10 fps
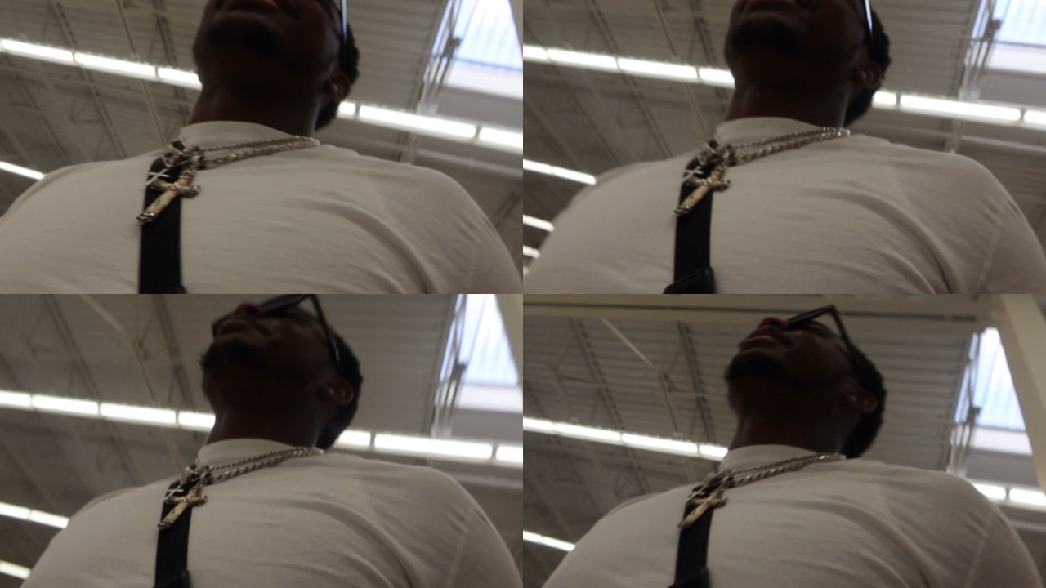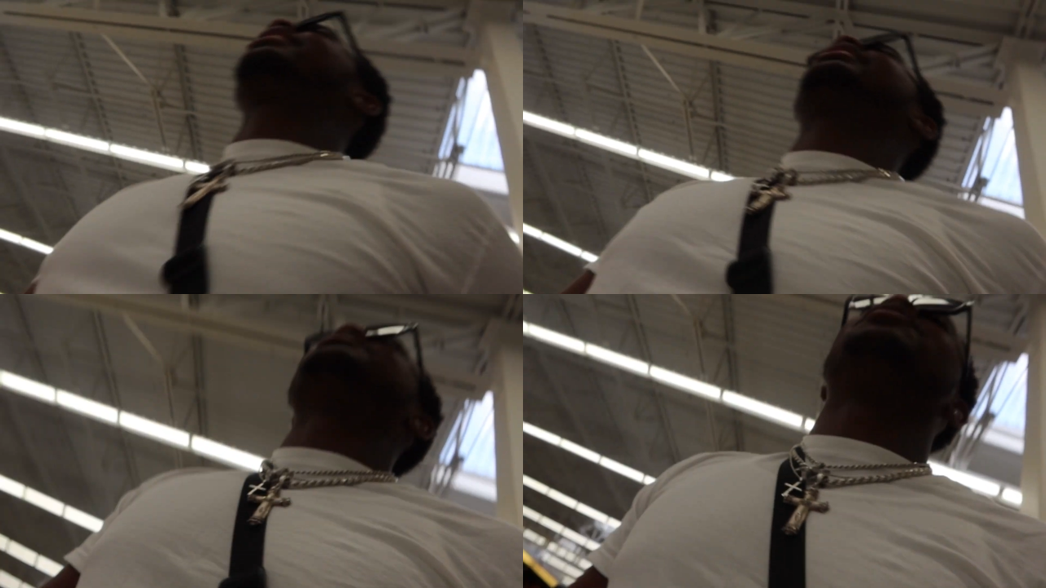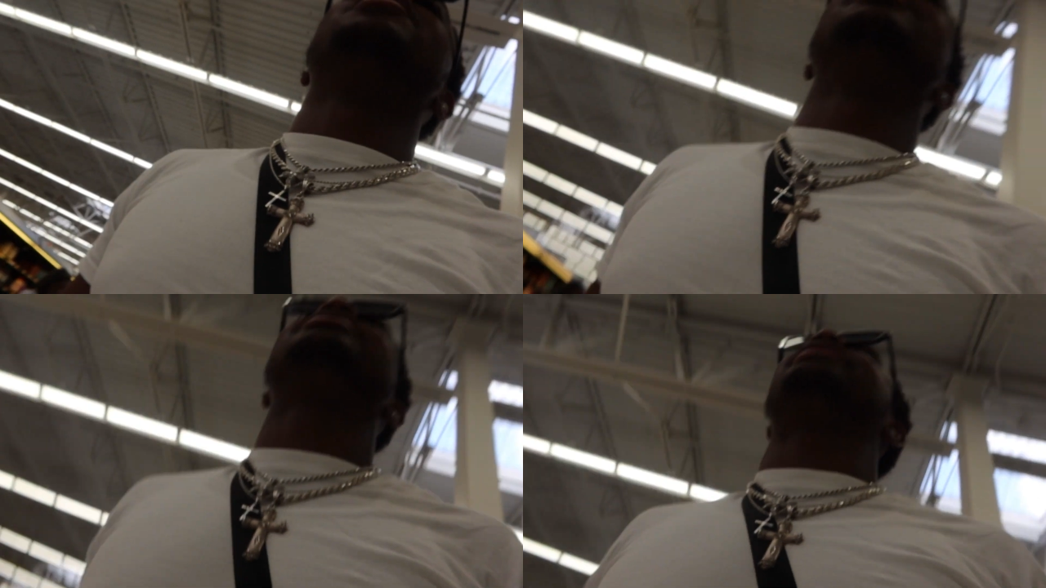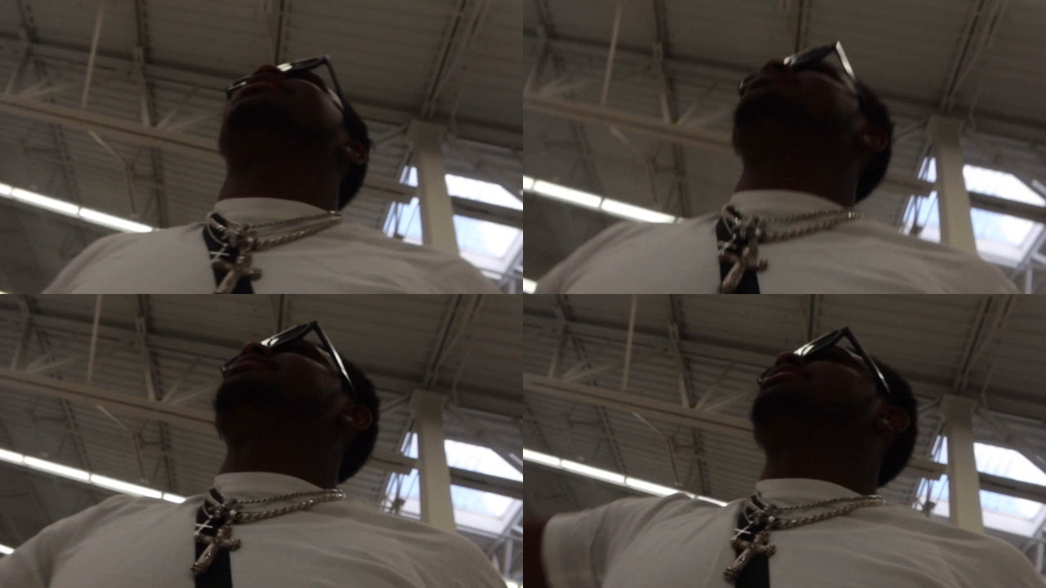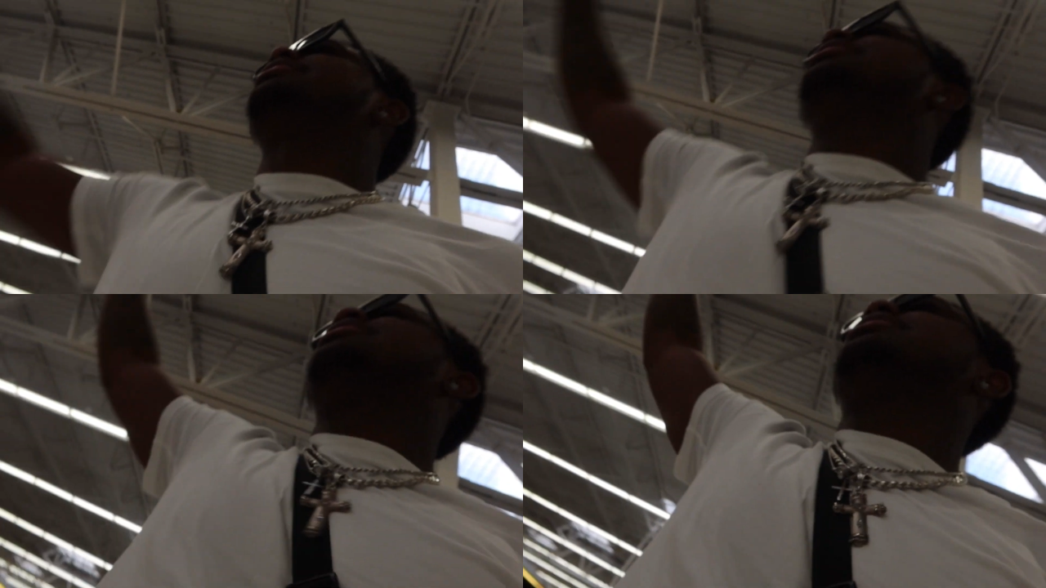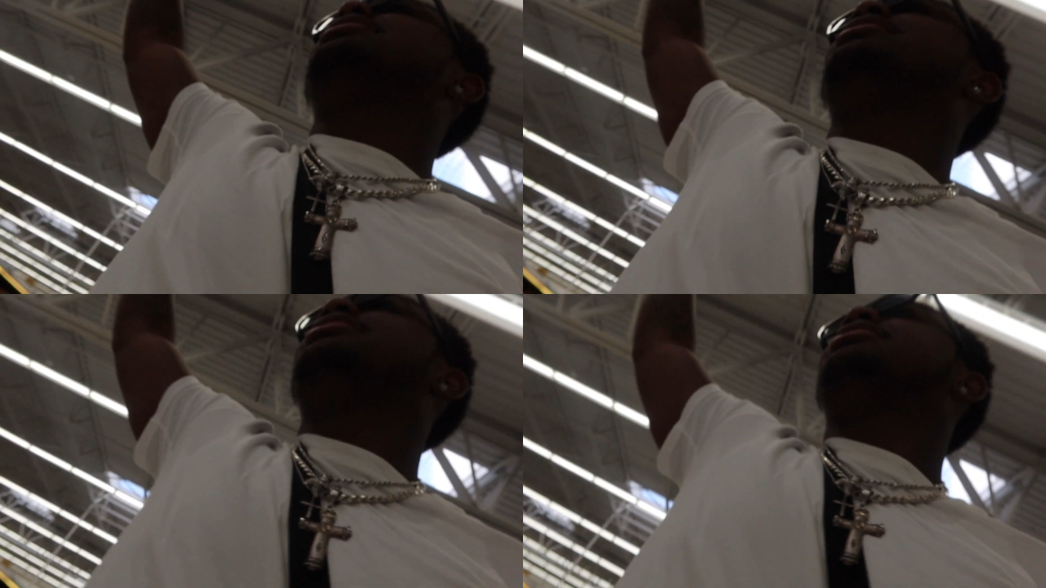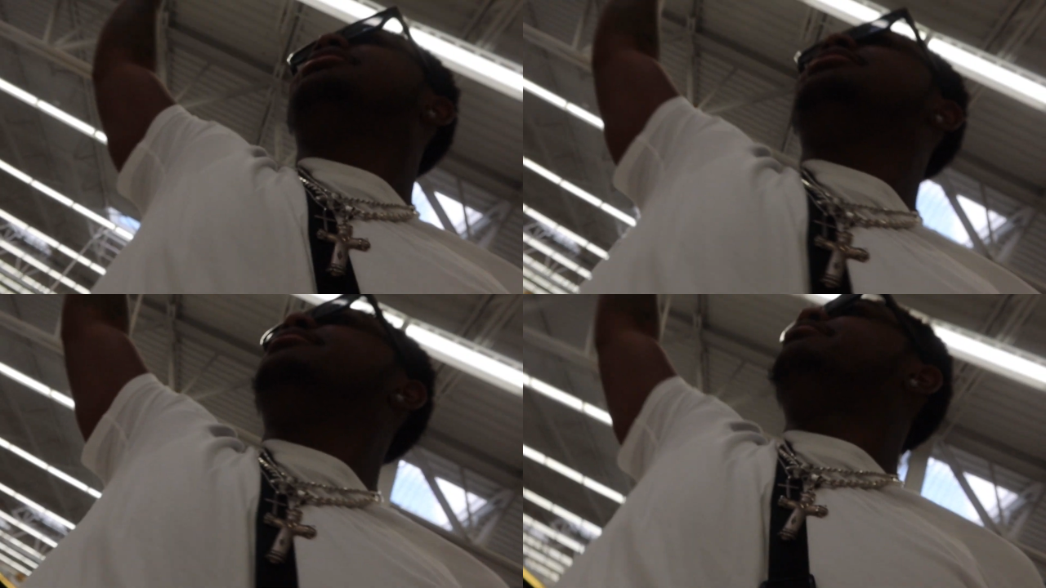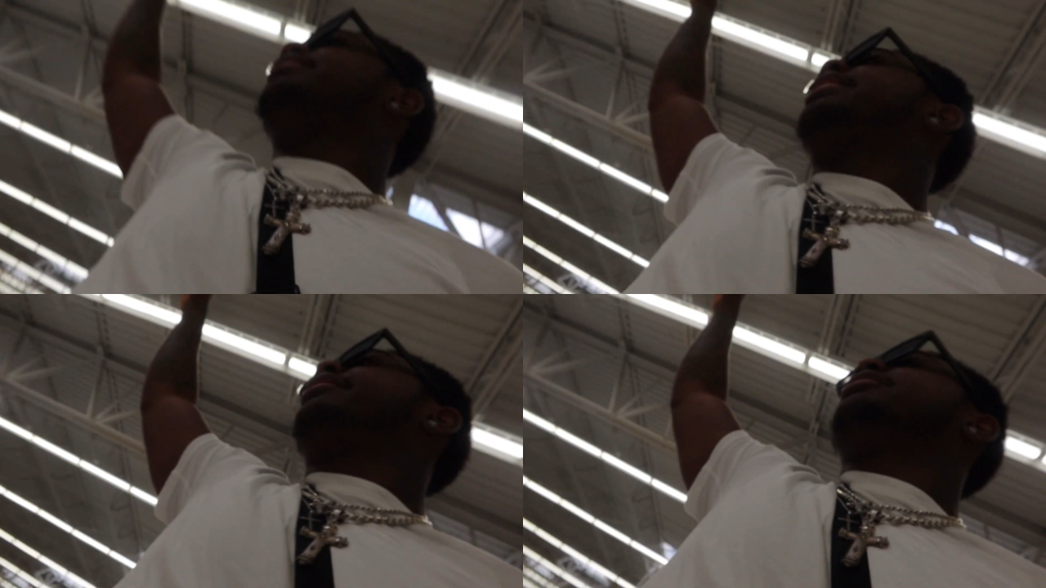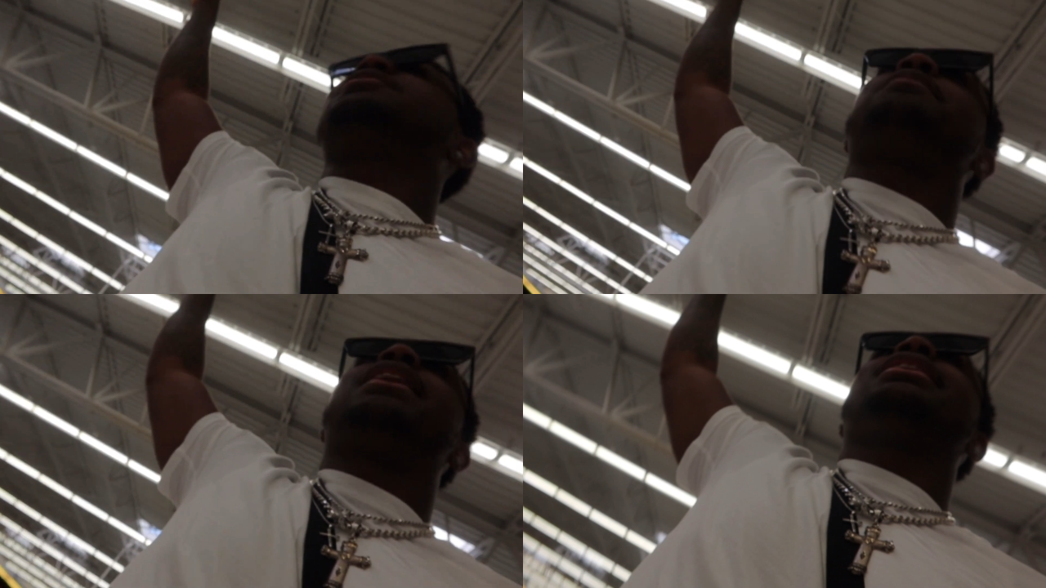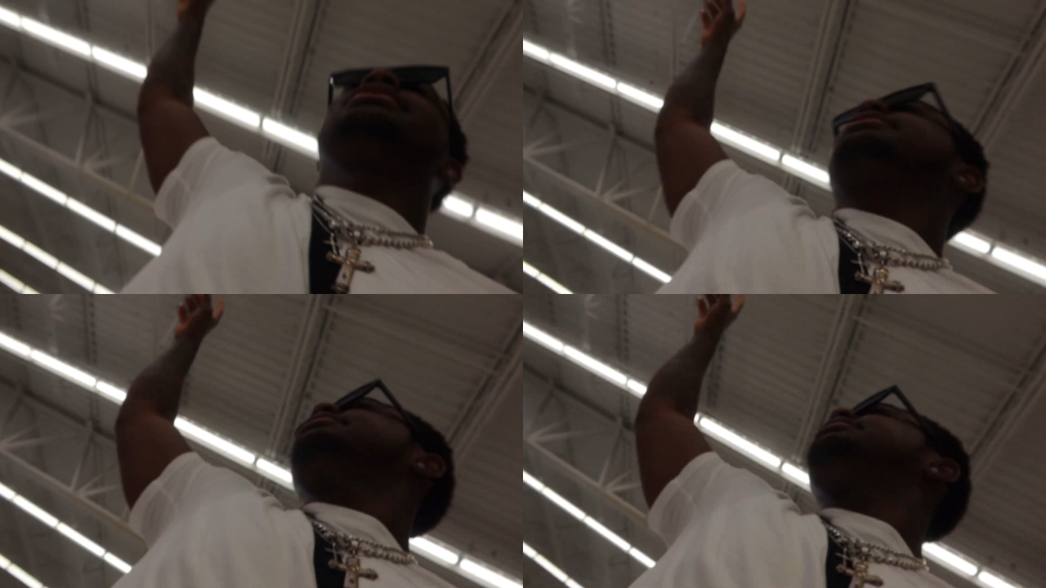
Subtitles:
No face is visible, so there are no lips to read.